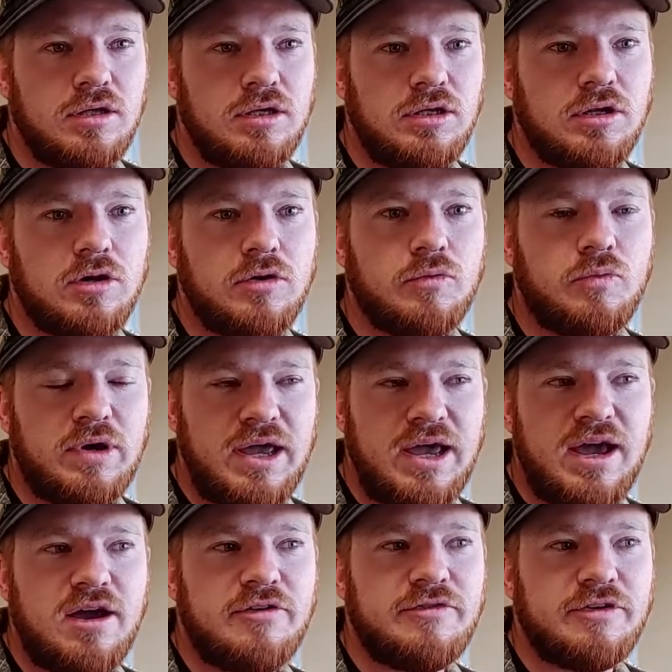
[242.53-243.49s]
You know, we
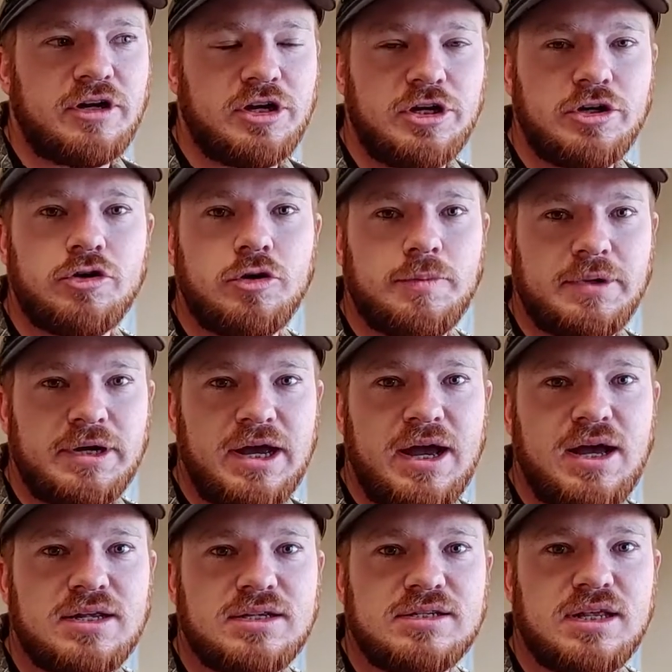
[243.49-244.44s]
have a good group of
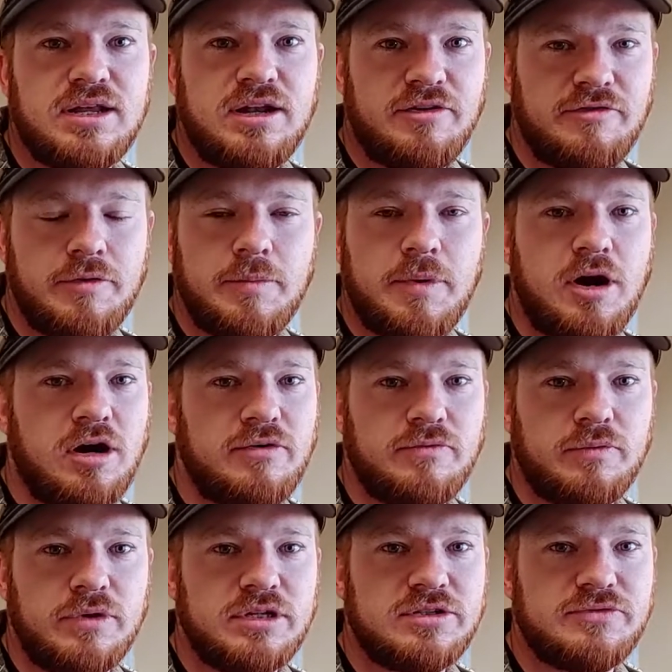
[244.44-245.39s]
guys that have
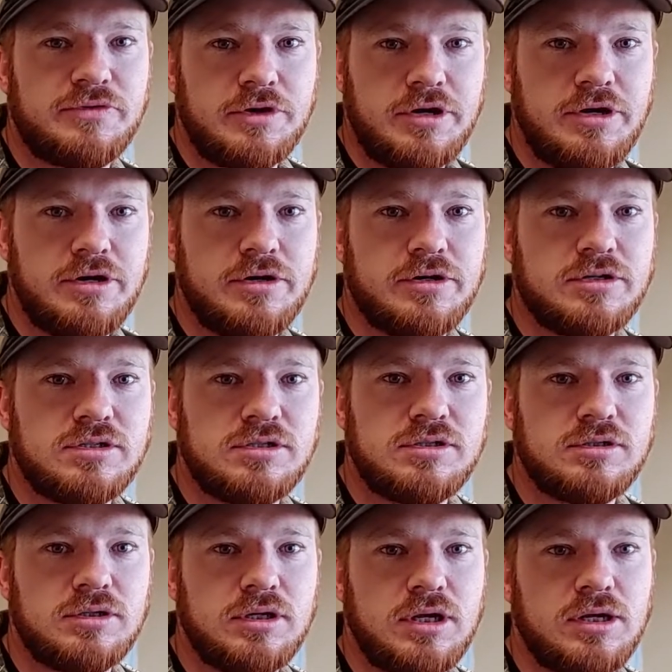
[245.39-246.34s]
umpired with us for
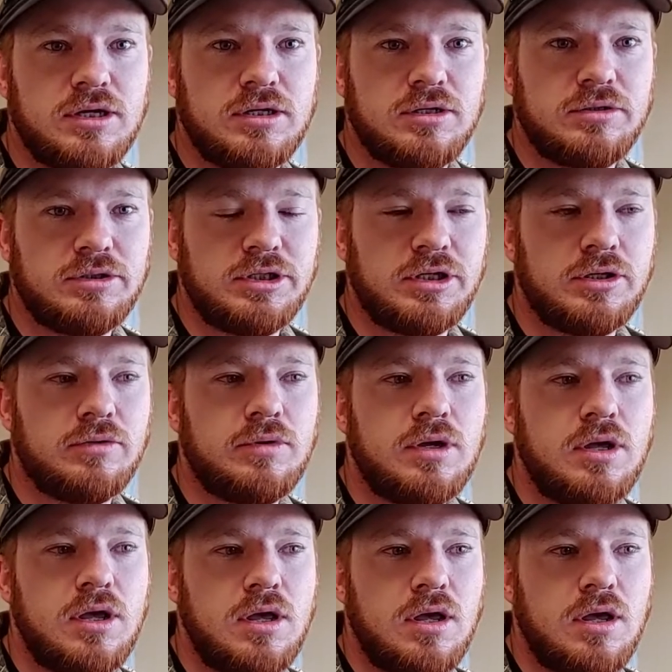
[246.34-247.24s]
years, you know,